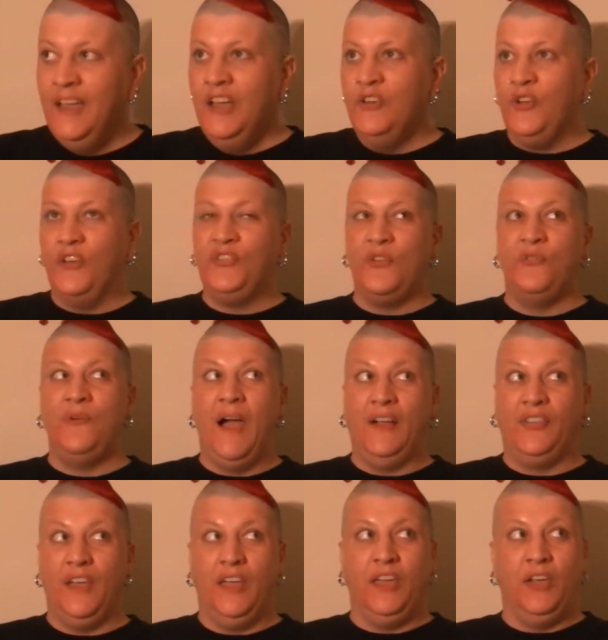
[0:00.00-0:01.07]
just the fact
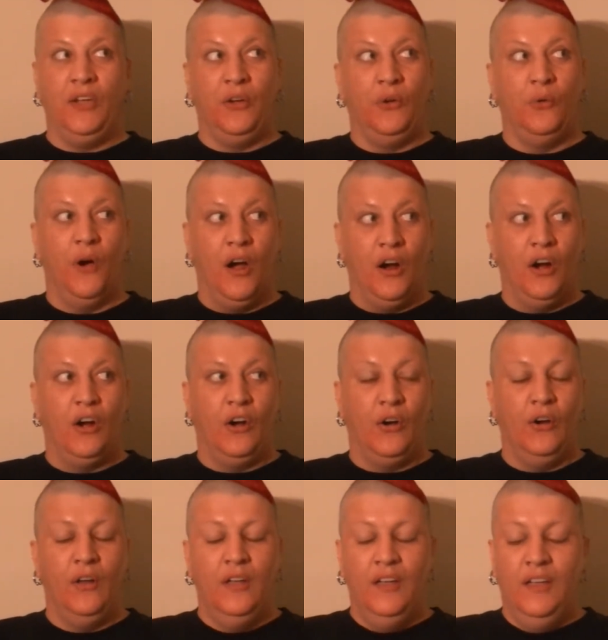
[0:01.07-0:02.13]
that you
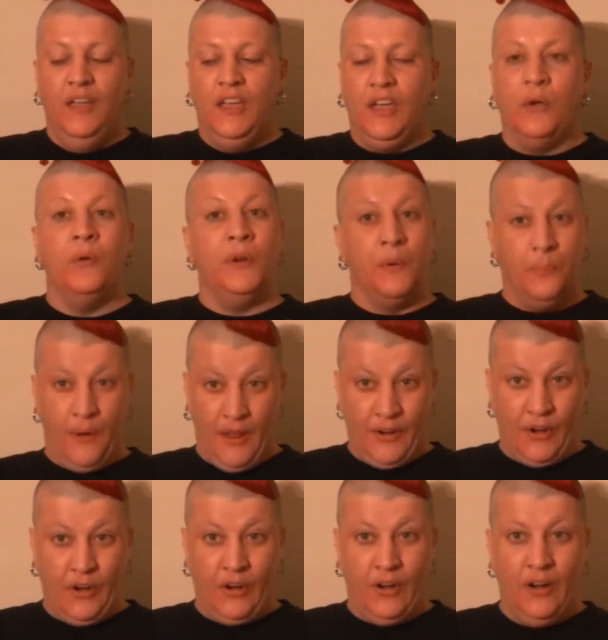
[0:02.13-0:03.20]
and your
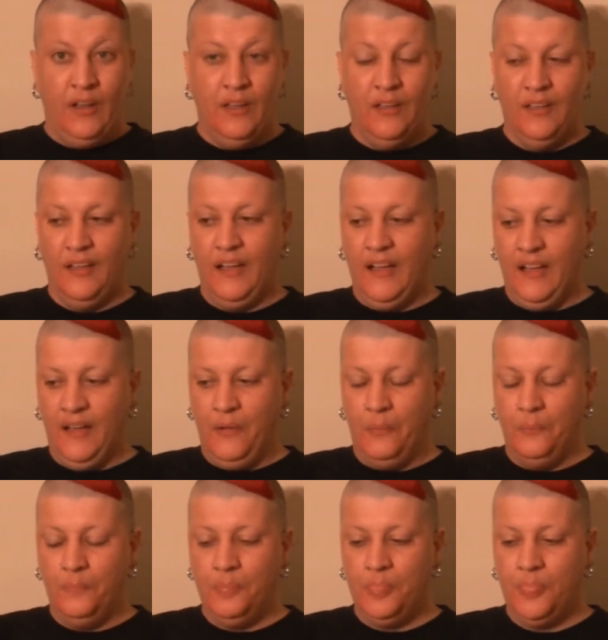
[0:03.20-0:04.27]
brother,
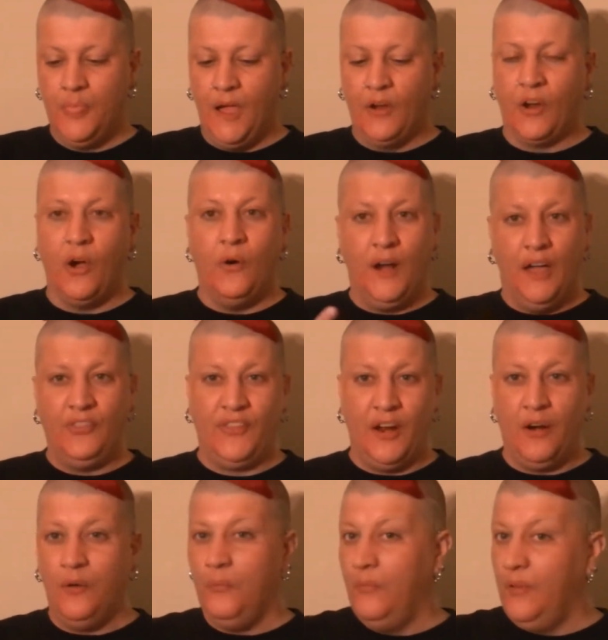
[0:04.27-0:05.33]
are going out
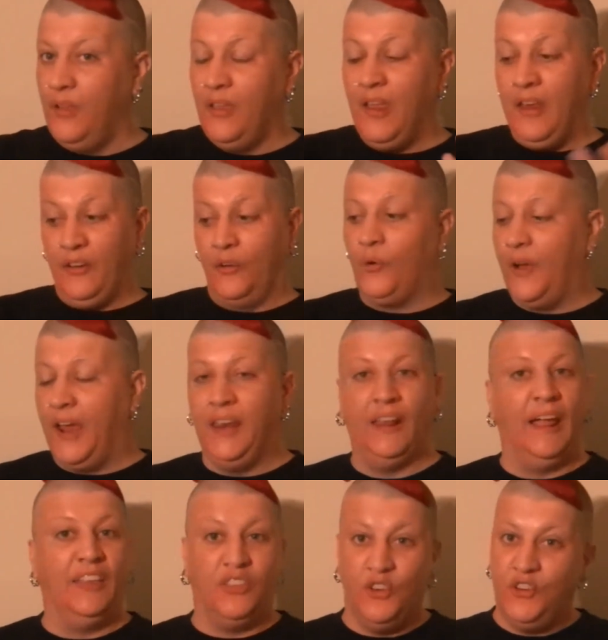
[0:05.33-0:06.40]
there and creating
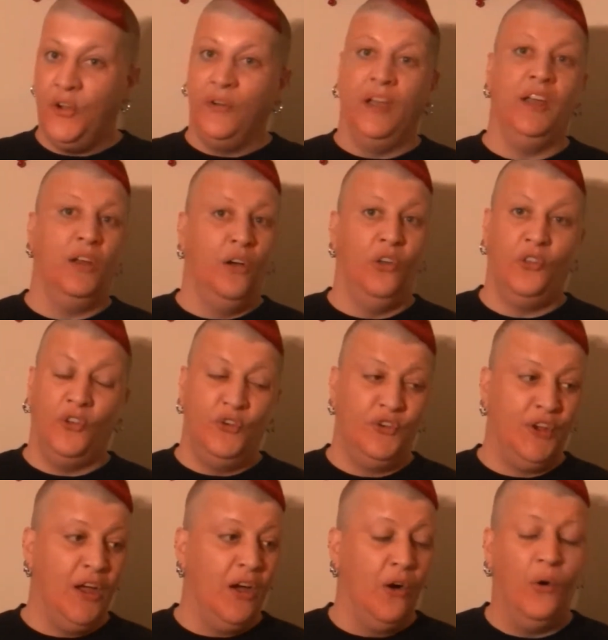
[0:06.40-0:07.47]
like the Jonah and Holden
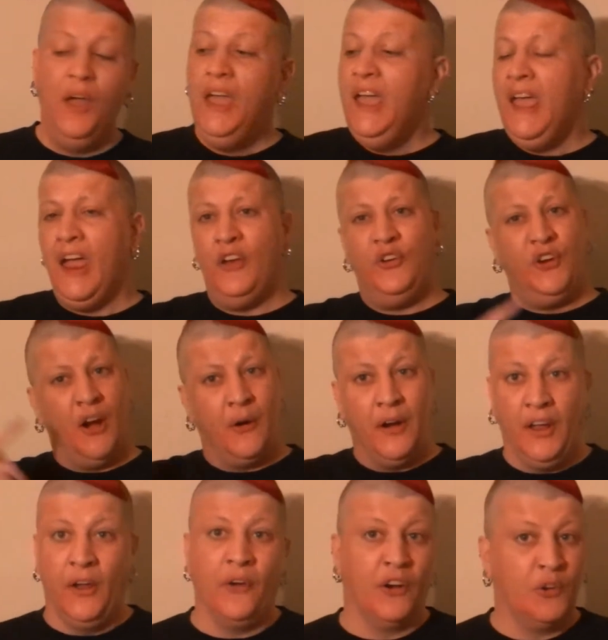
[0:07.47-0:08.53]
Show and
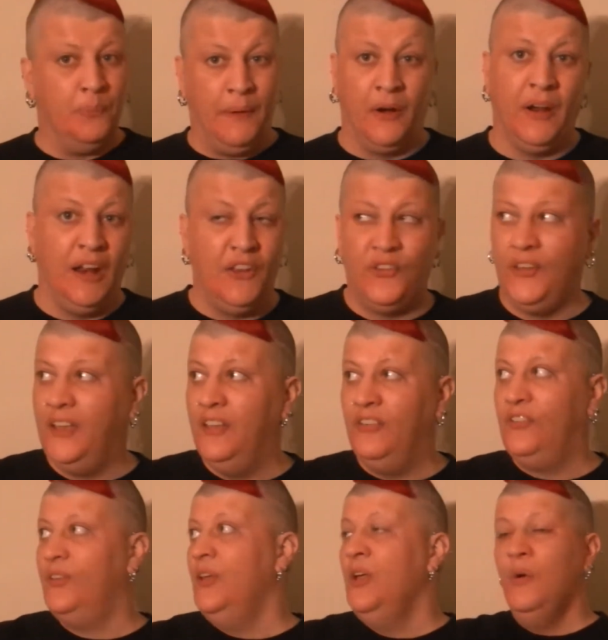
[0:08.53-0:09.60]
sharing your
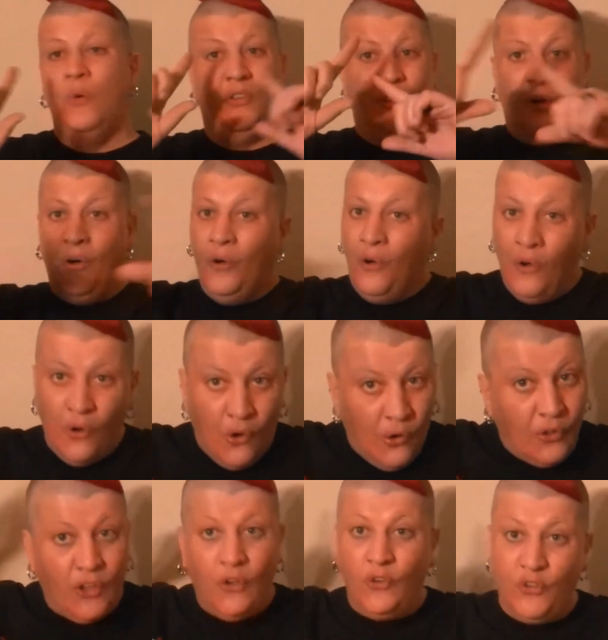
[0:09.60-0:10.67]
experiences with the whole
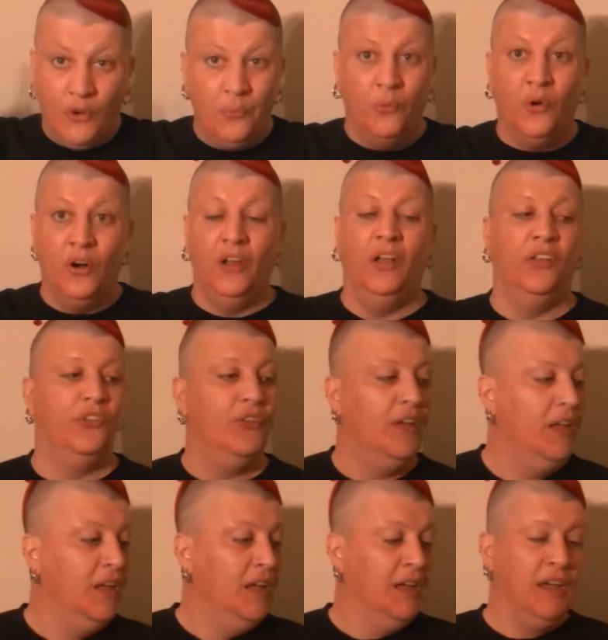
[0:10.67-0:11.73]
YouTube world,
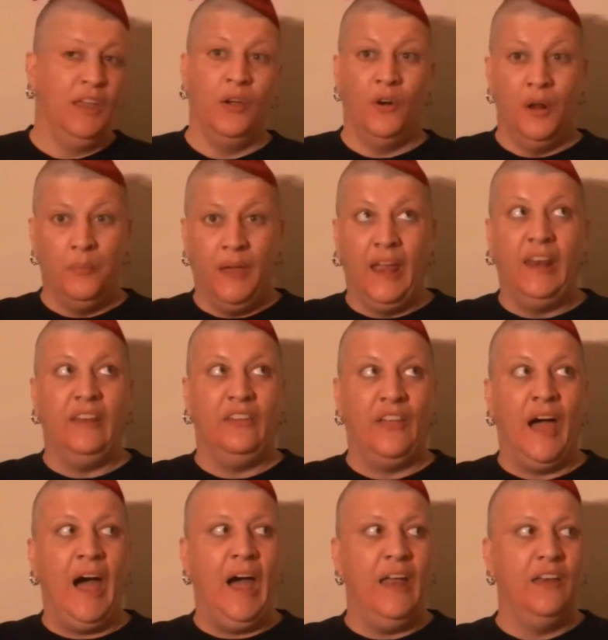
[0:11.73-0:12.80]
you know what I mean?
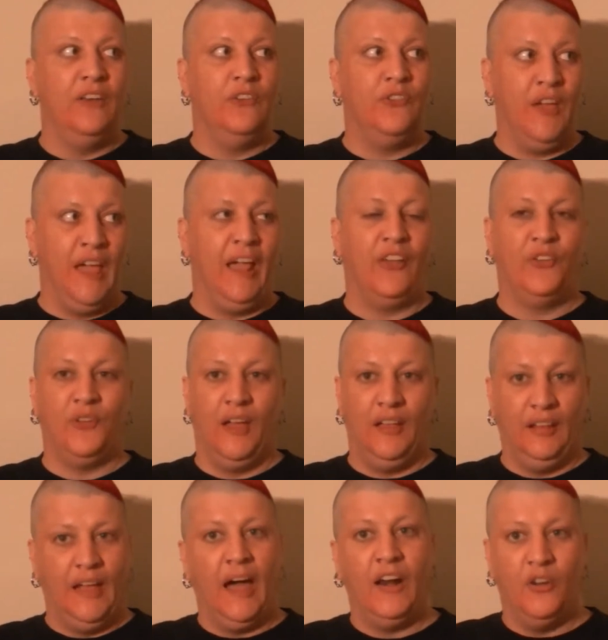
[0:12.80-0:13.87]
That takes a
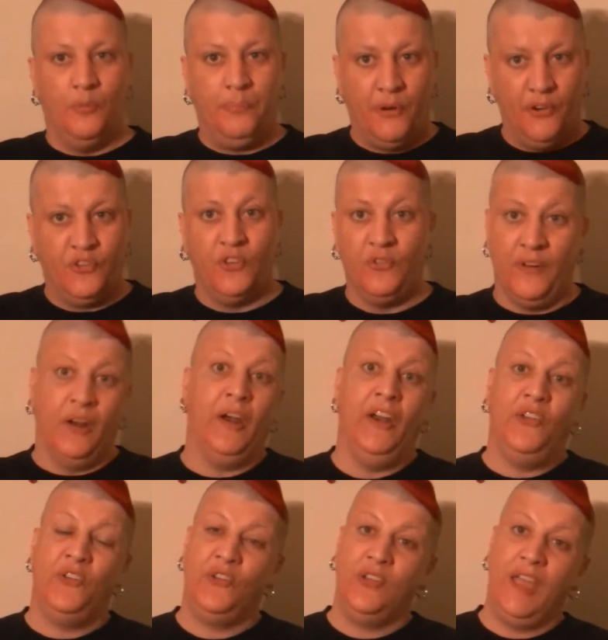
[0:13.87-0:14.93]
lot of
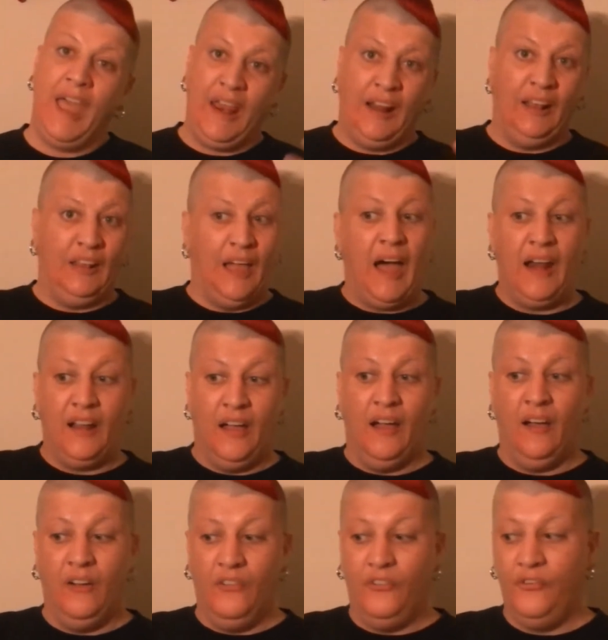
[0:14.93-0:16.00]
perseverance and a lot
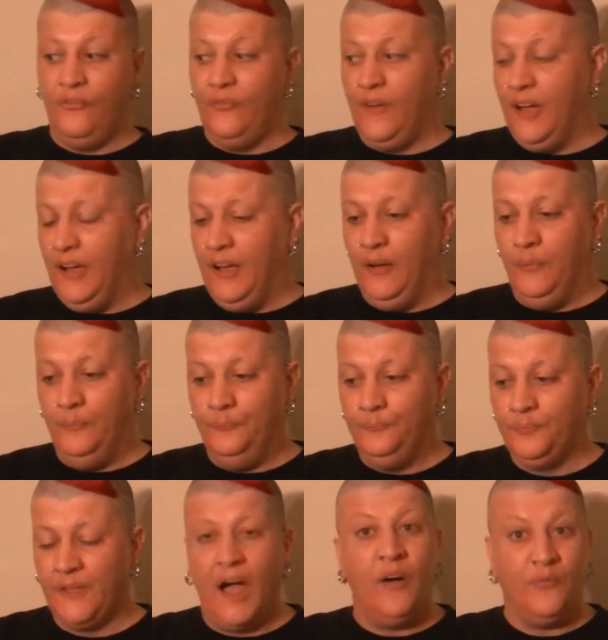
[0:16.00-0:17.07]
of,
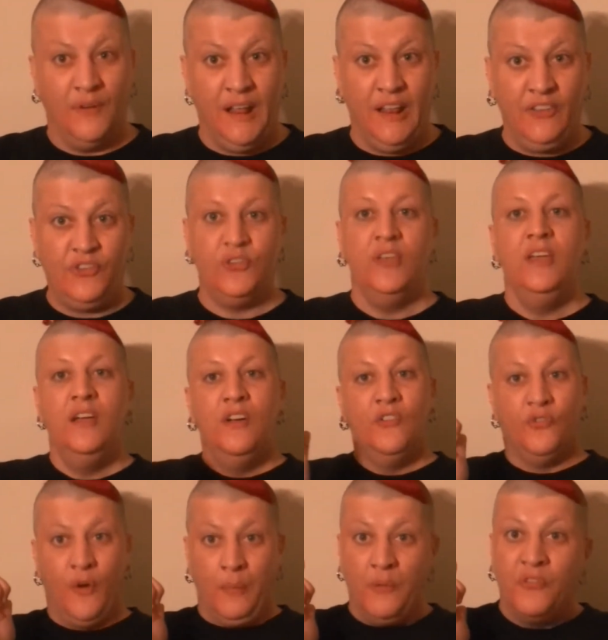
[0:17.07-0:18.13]
confidence
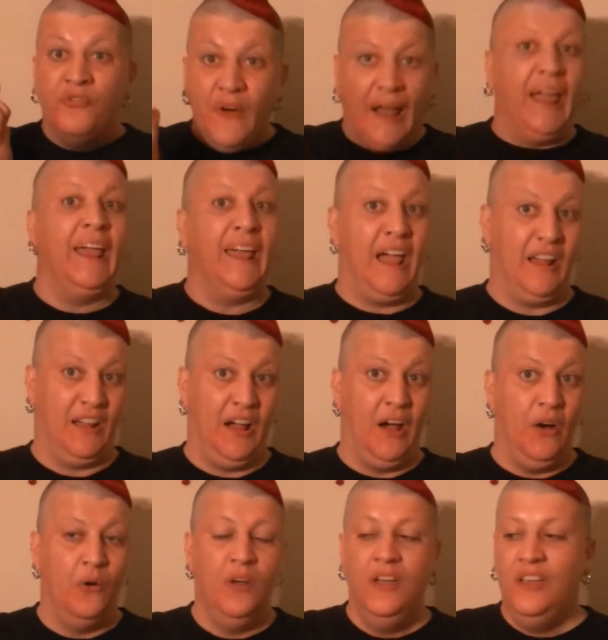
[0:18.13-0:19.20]
from the fucking
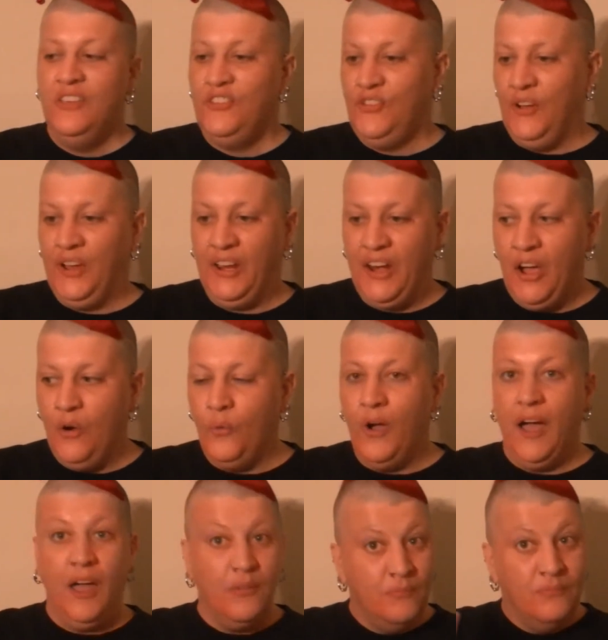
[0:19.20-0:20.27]
get-go. So you know
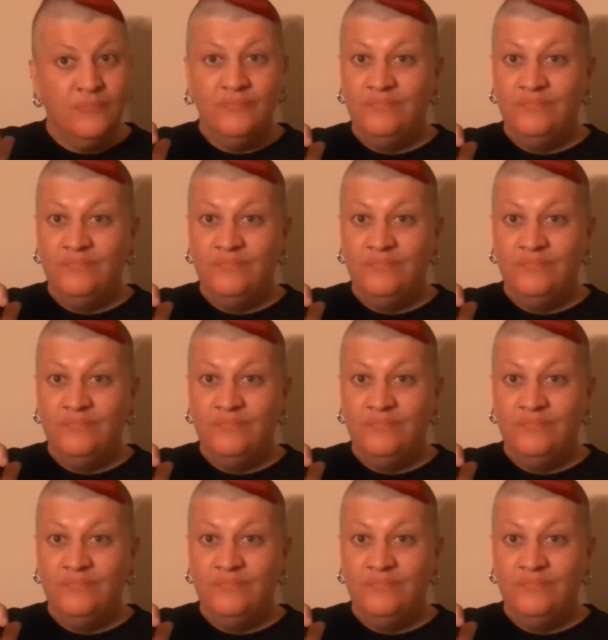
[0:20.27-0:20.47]
what?